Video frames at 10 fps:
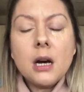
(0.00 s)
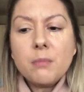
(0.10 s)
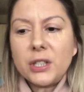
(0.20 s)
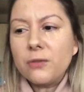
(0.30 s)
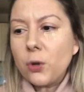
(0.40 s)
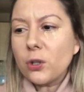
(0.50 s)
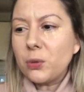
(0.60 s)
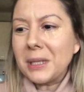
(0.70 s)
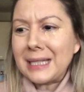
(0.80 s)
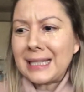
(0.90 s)
But you've got to
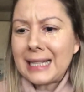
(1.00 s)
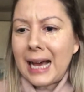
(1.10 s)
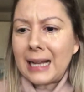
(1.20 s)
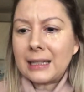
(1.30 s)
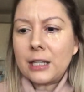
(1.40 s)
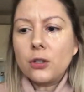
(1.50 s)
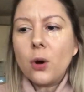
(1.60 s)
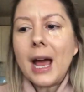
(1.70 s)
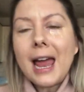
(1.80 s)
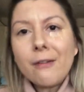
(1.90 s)
understand that
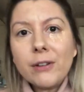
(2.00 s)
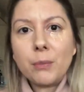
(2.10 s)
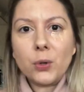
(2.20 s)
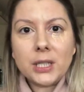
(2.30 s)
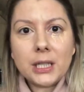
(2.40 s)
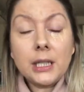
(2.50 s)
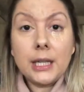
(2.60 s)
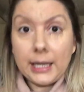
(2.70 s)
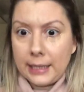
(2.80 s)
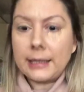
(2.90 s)
not everybody
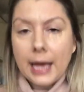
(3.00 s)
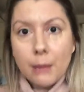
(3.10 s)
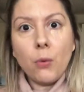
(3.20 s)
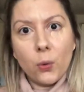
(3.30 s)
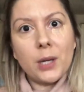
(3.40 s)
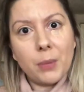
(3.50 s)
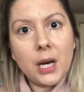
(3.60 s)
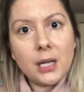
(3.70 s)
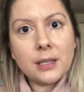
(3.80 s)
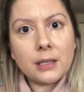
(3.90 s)
is a morning
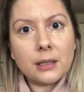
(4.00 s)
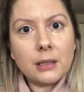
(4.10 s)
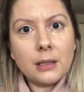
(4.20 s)
person.